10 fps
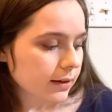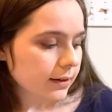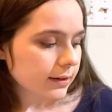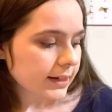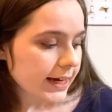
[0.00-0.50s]

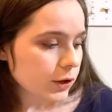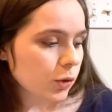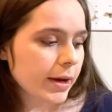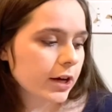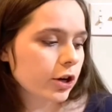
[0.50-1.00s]
candle
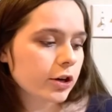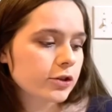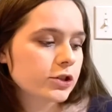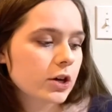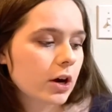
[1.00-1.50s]

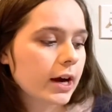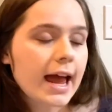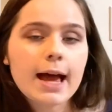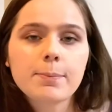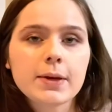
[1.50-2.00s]
makers are
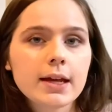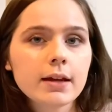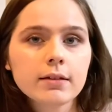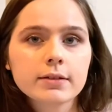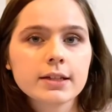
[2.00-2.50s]

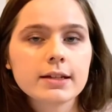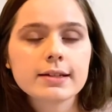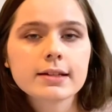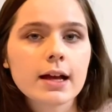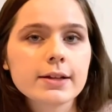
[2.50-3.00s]
happy to
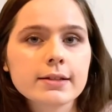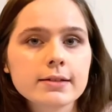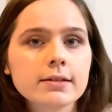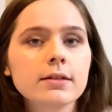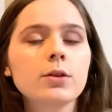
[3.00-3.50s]

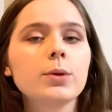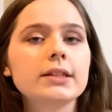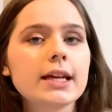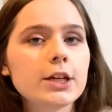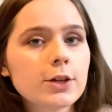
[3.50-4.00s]
discuss what
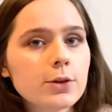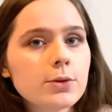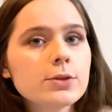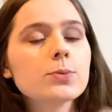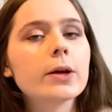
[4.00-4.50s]
they
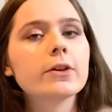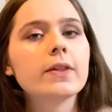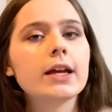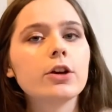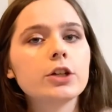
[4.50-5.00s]
use, whether
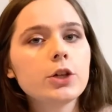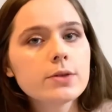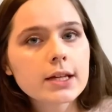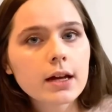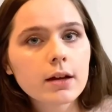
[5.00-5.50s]
they are
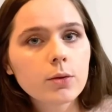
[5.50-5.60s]
using it,